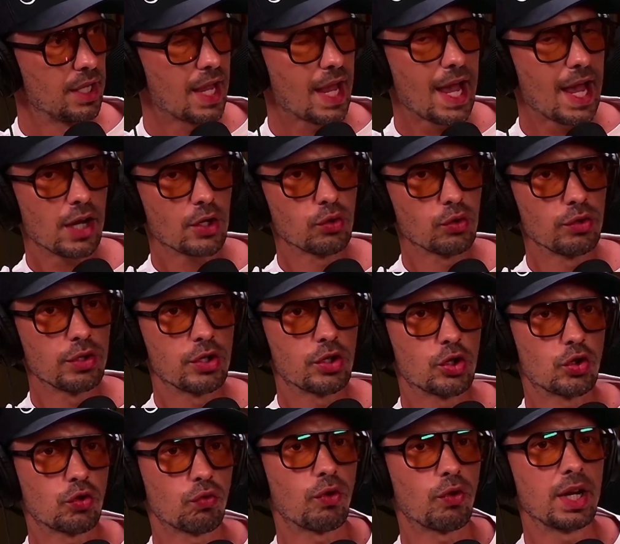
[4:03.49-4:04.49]
actually
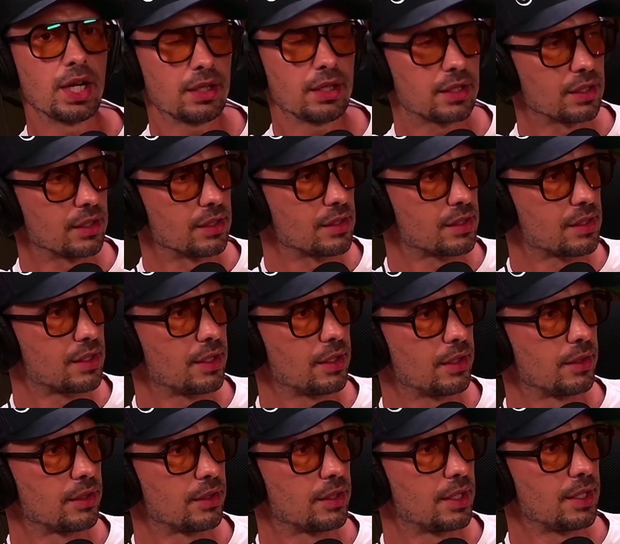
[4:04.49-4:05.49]
strengthens
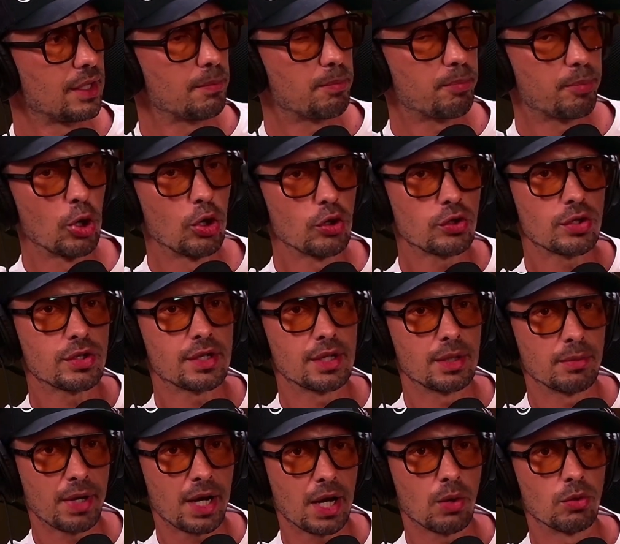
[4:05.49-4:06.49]
the purchasing
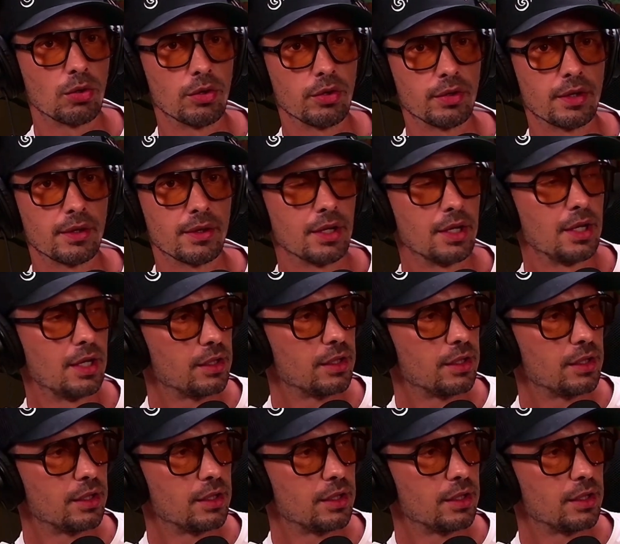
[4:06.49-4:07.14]
power, the